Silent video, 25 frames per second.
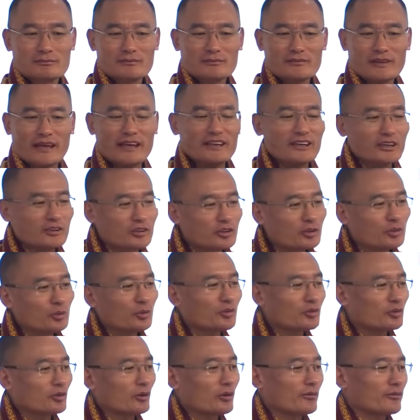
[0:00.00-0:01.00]
and
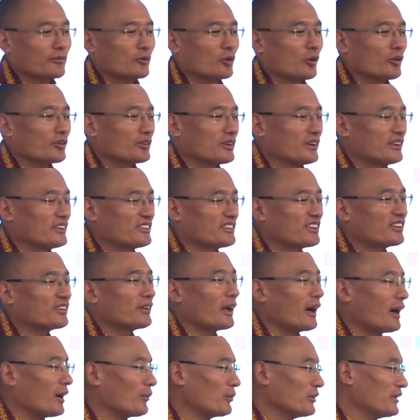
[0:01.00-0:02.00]
accused of causing
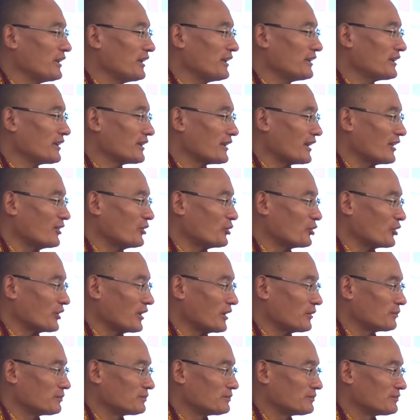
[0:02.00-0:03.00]
disharmony in the
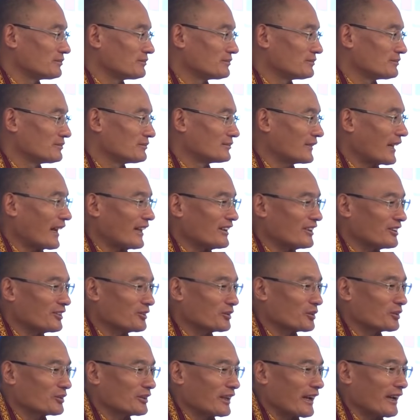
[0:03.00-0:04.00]
country and in
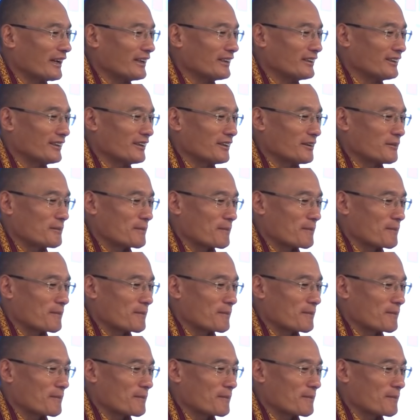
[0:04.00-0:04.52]
society.